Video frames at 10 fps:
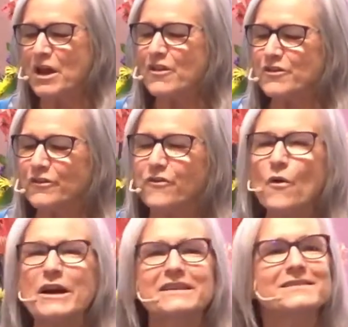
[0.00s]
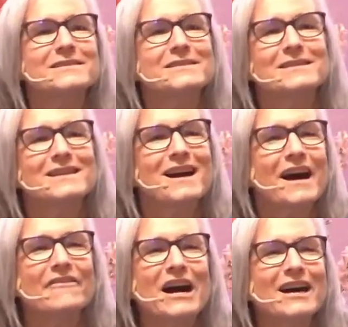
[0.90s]
The voice of
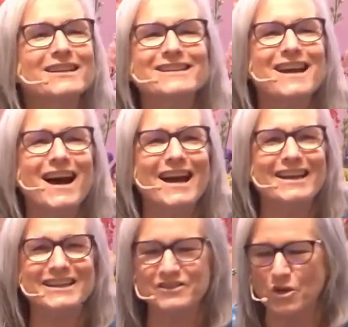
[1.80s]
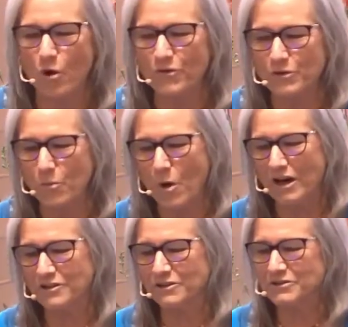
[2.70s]
Adonai is over the
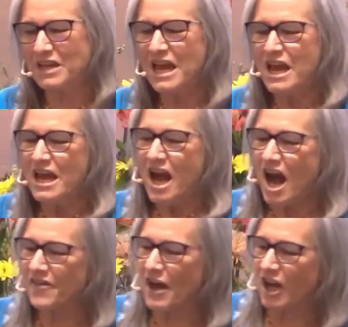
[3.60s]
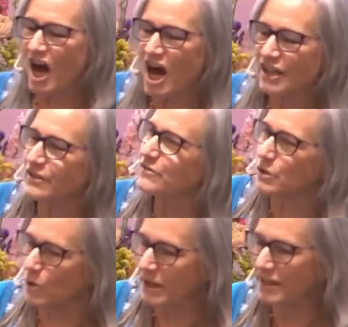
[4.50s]
waters. The God of
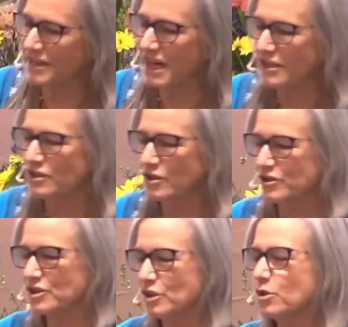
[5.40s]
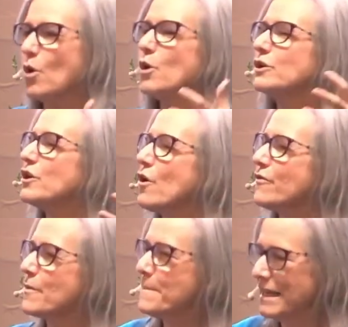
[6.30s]
glory thunders, the Lord over
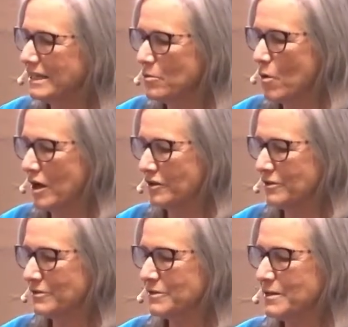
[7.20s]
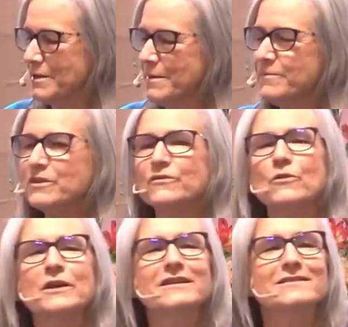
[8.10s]
many waters. The
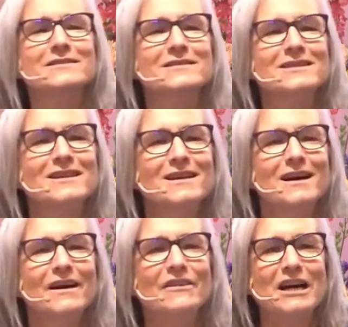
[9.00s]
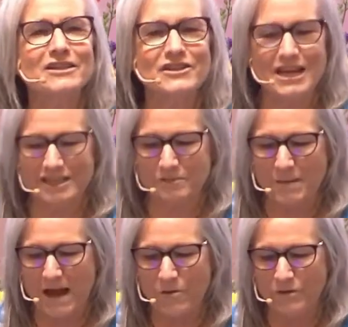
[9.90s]
voice of Adonai is
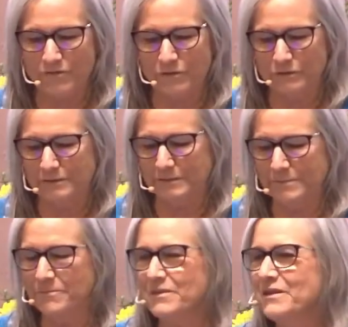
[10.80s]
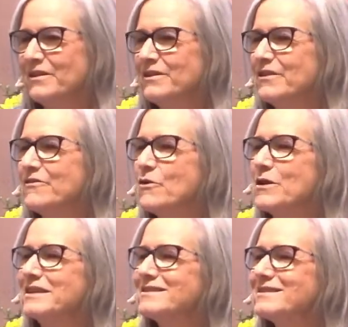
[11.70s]
powerful. The
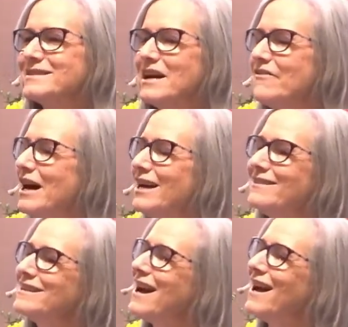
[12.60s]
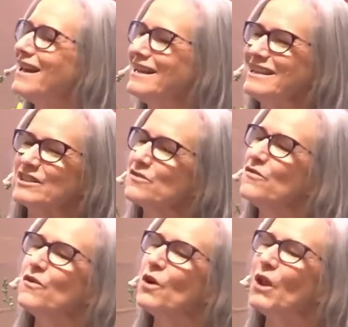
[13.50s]
voice of Adonai is
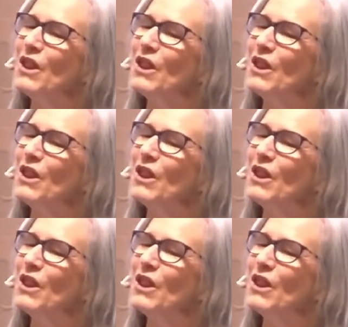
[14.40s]
full